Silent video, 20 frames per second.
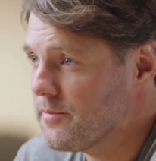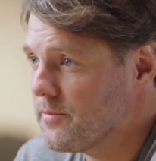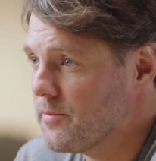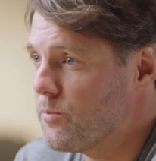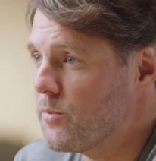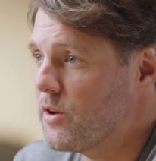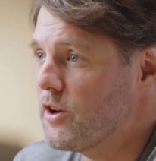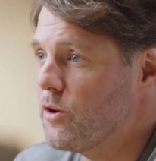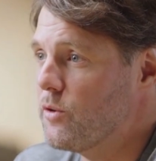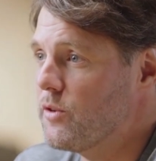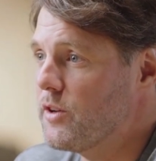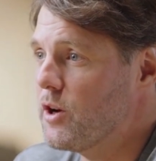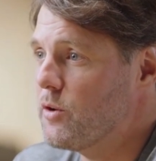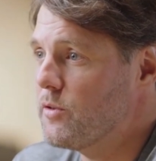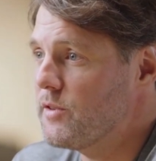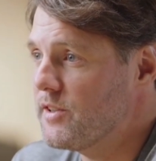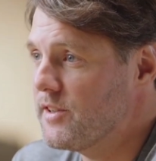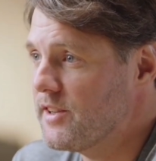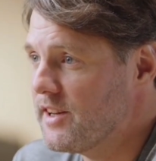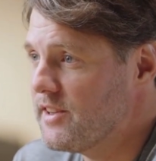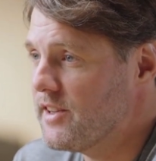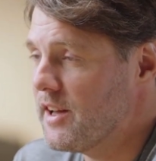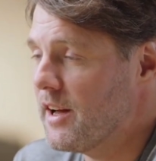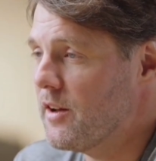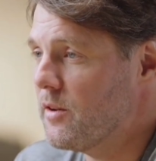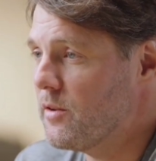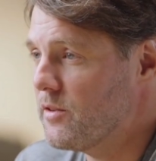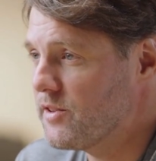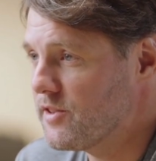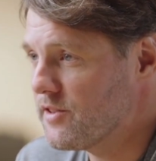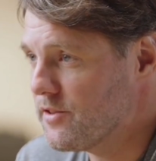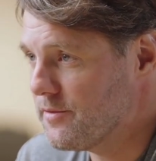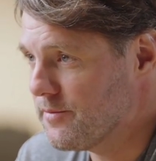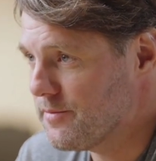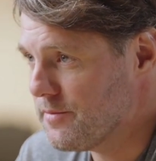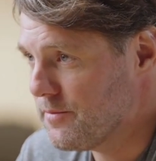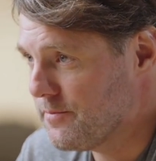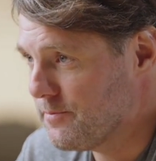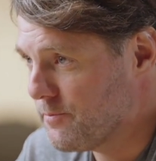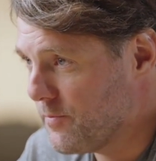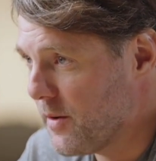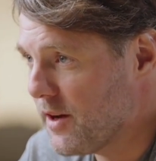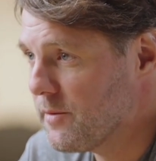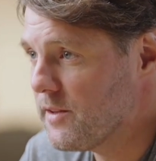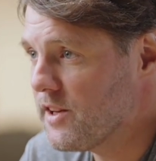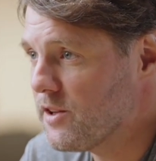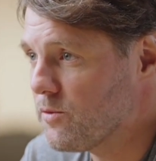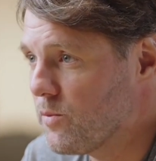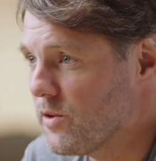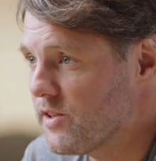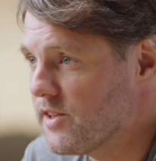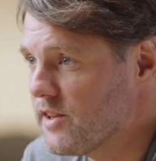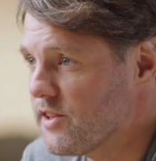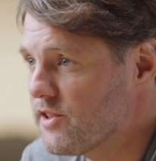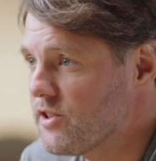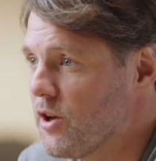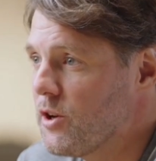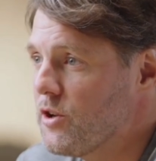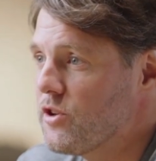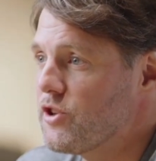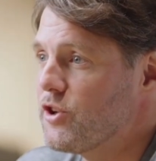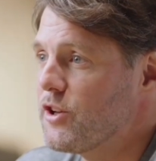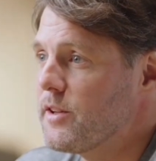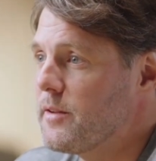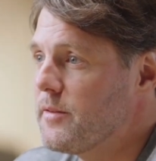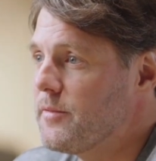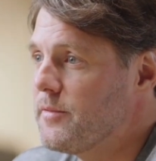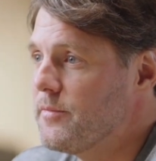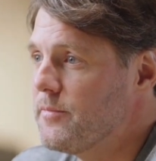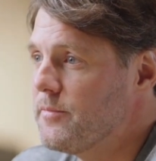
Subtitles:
We don't know the details. Maybe it was exhaustion.